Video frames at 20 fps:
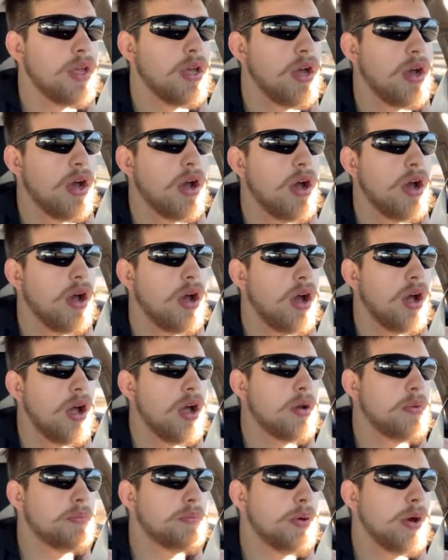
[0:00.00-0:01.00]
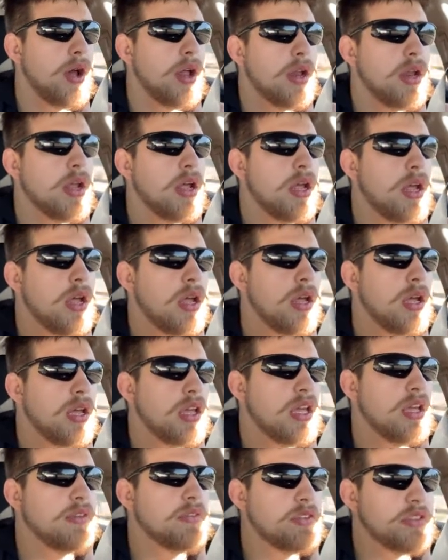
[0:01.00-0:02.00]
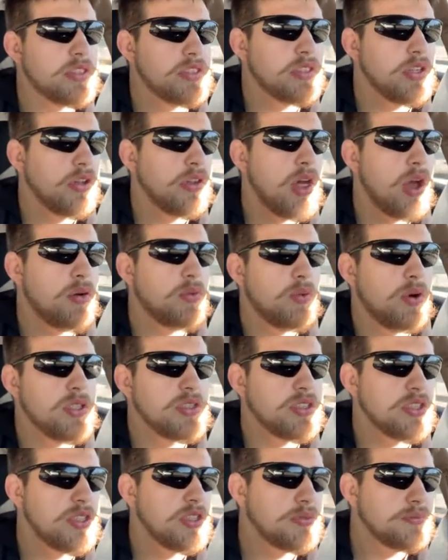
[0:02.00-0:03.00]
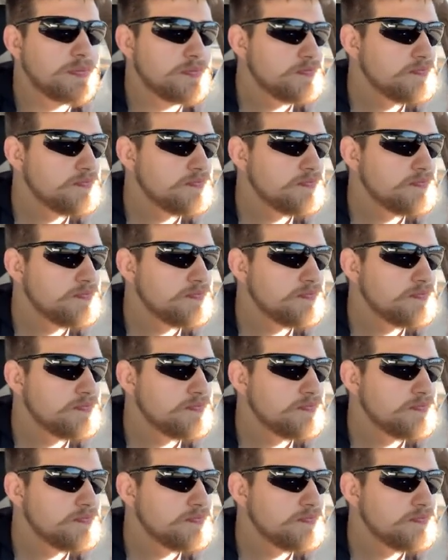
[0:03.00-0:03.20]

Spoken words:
but even still, that wasn't,